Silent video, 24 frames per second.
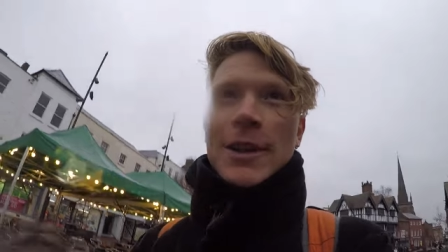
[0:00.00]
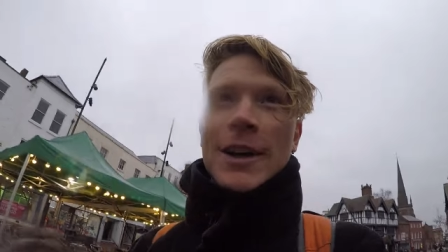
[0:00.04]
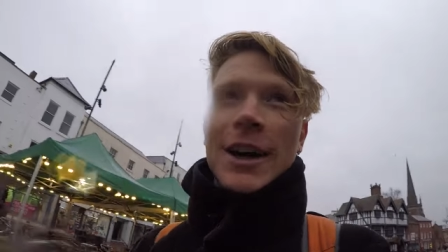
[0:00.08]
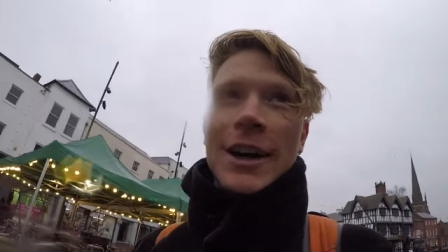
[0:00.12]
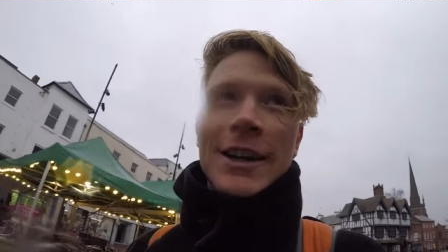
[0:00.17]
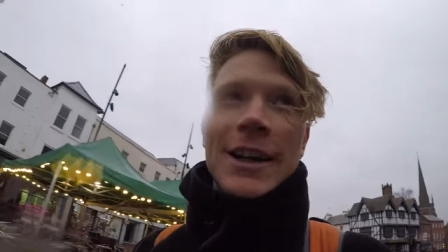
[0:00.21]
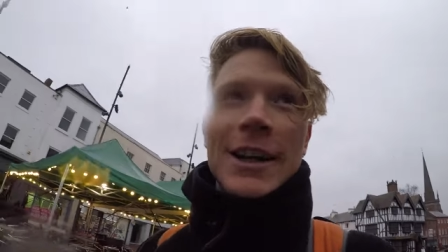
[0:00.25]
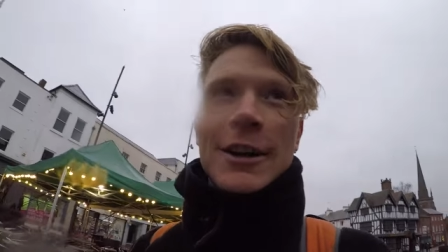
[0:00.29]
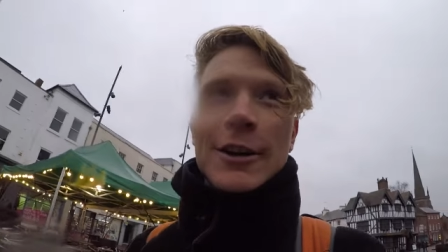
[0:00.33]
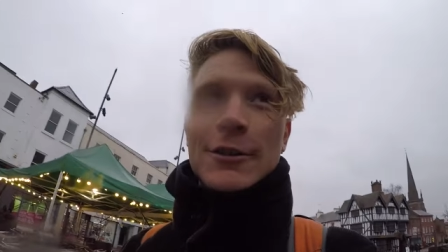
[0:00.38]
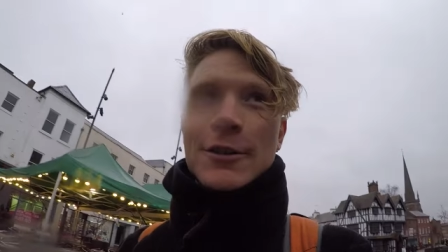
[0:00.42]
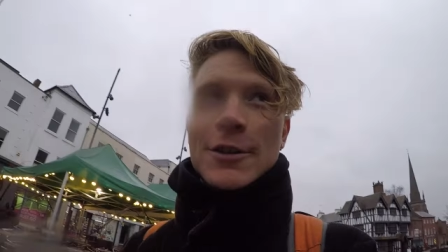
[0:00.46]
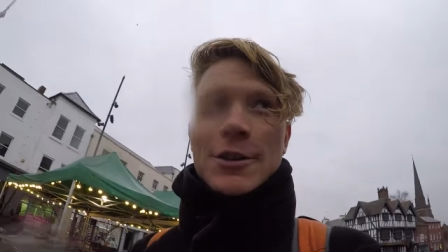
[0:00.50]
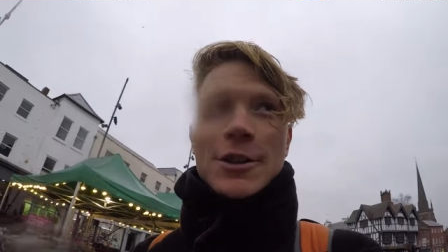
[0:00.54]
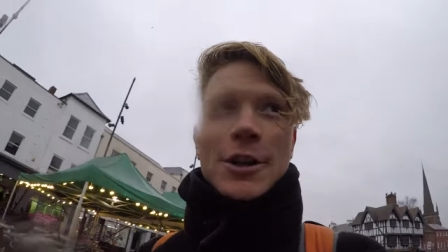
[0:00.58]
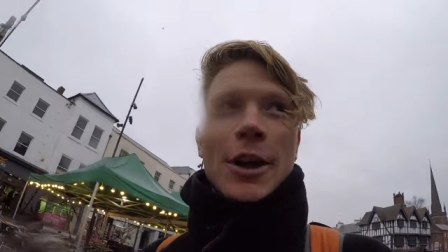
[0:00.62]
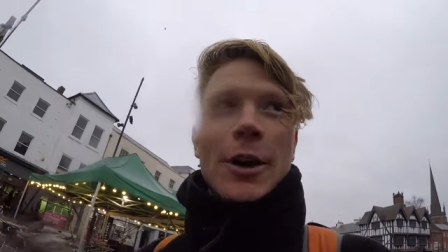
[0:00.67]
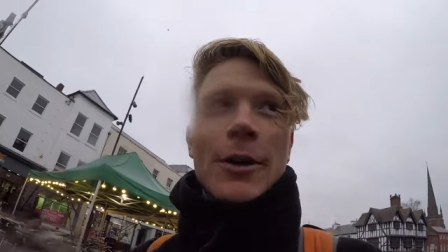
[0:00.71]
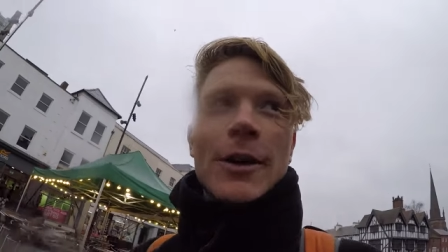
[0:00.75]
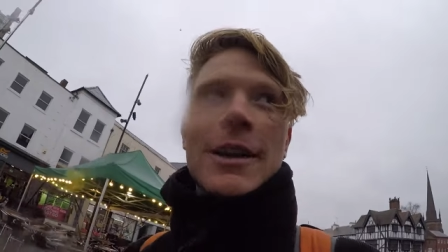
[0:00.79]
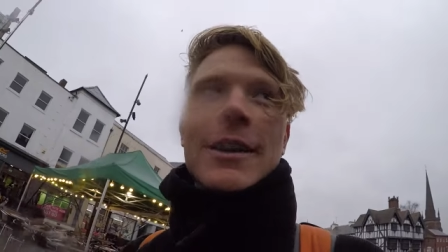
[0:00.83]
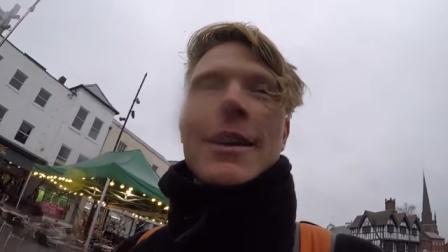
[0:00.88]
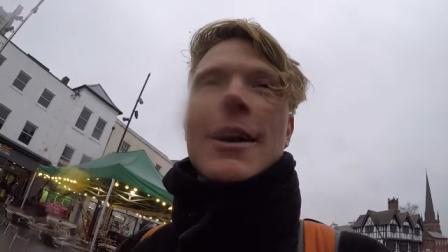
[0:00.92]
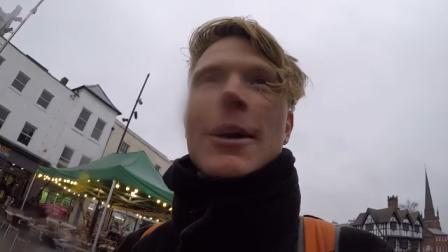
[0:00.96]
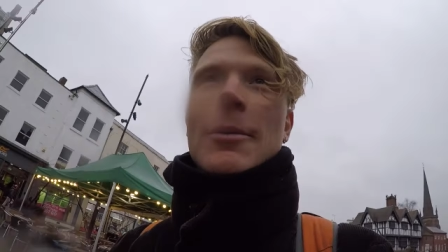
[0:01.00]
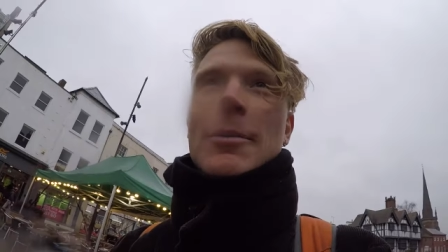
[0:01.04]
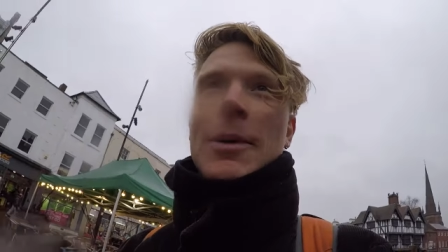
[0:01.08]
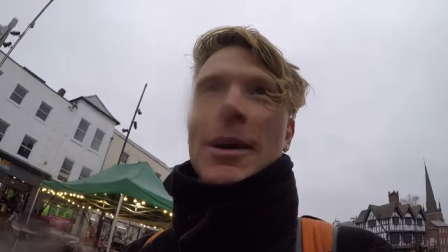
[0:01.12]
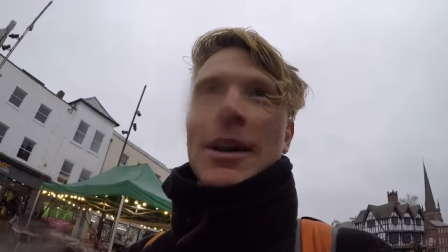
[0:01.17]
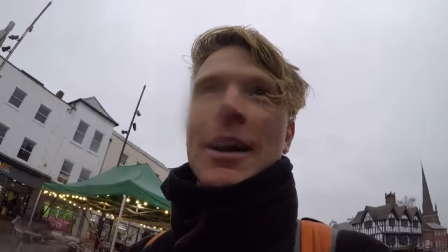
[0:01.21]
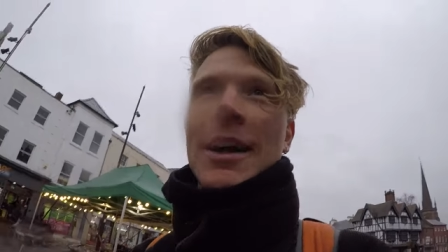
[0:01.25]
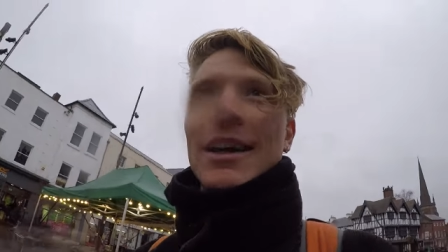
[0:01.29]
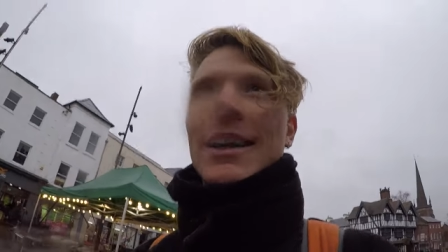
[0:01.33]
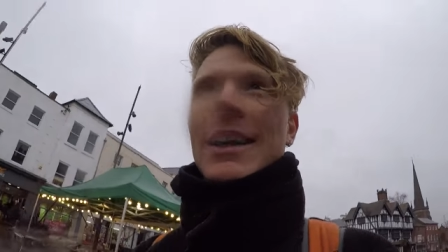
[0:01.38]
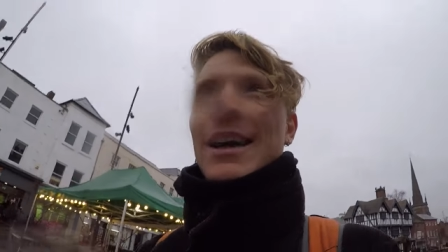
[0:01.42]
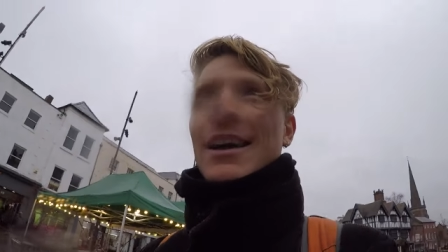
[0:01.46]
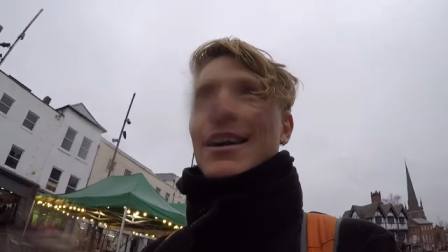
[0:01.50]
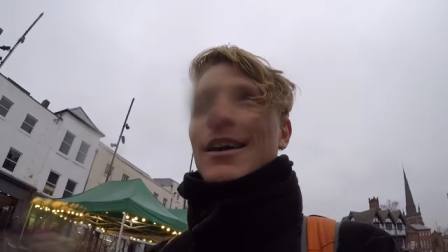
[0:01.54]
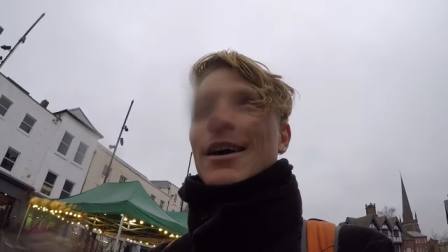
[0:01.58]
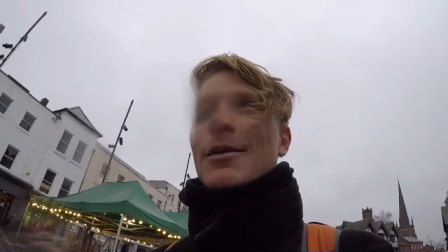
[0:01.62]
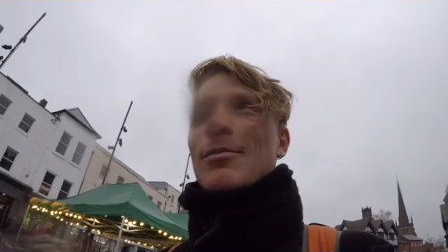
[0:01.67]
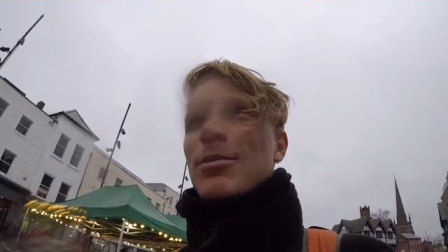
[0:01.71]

the idea of just going in there and being like, can I